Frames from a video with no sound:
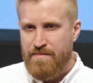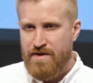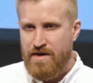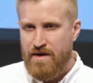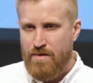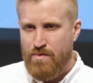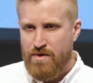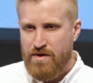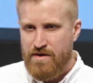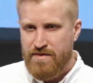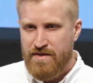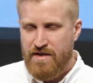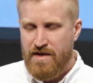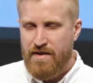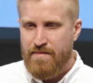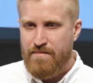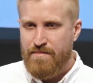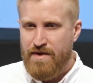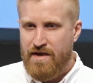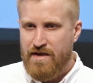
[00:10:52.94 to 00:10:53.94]
hour, the
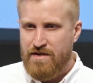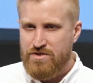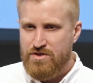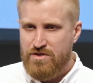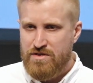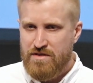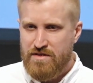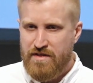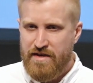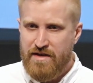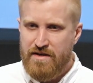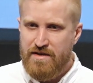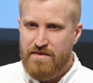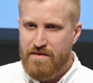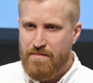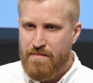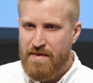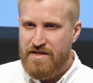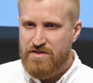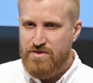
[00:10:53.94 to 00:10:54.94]
MPH, like the
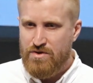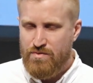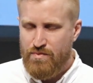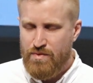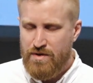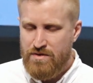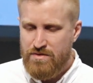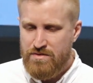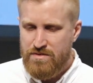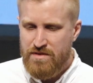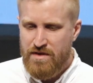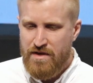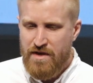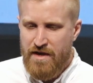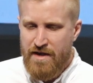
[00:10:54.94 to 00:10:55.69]
metric we use.